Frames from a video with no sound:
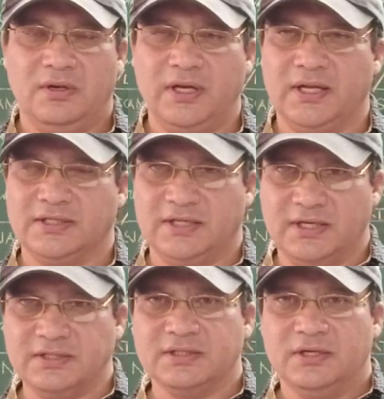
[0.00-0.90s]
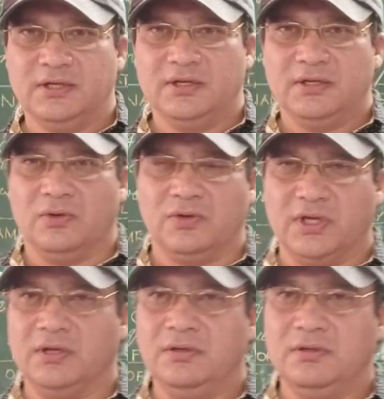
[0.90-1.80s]
right, and says, O
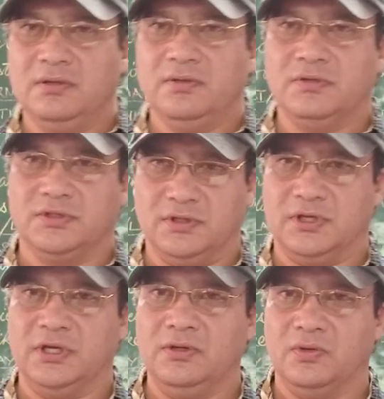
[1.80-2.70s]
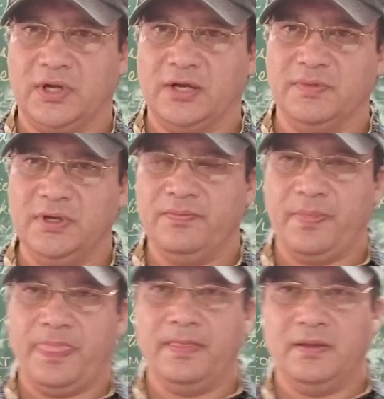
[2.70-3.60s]
King, Sir King, look at me,
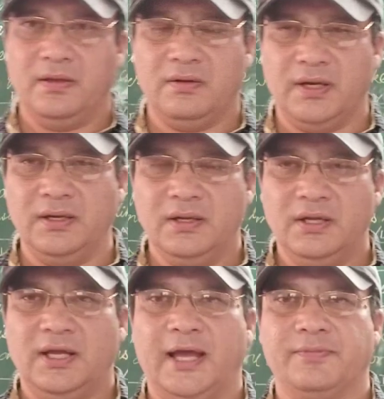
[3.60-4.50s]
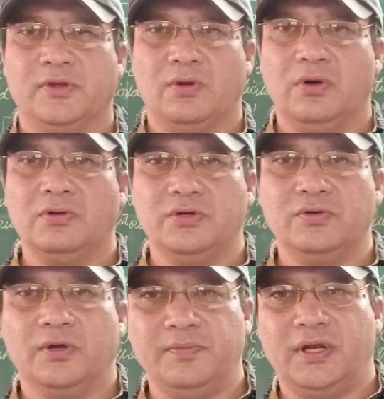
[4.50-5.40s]
right? I am the wrong
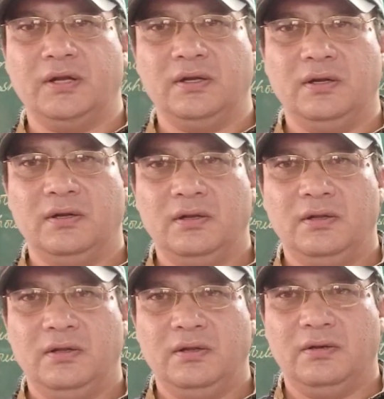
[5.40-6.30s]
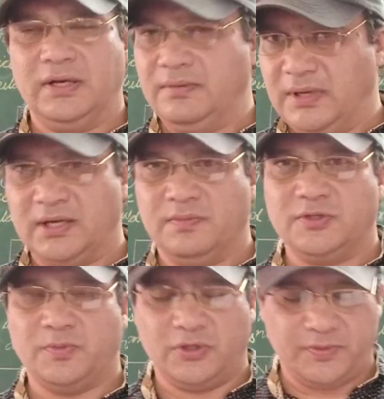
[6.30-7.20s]
Duke of Milan, right? My name
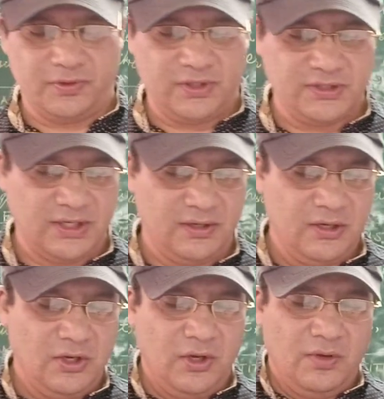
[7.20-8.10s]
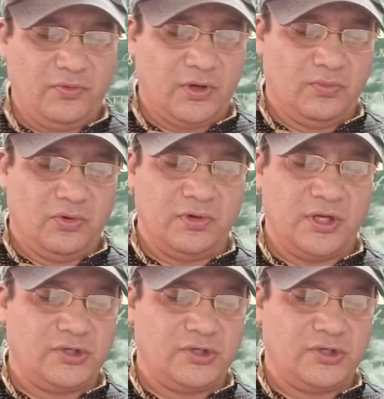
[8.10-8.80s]
is Prospero, he said. For more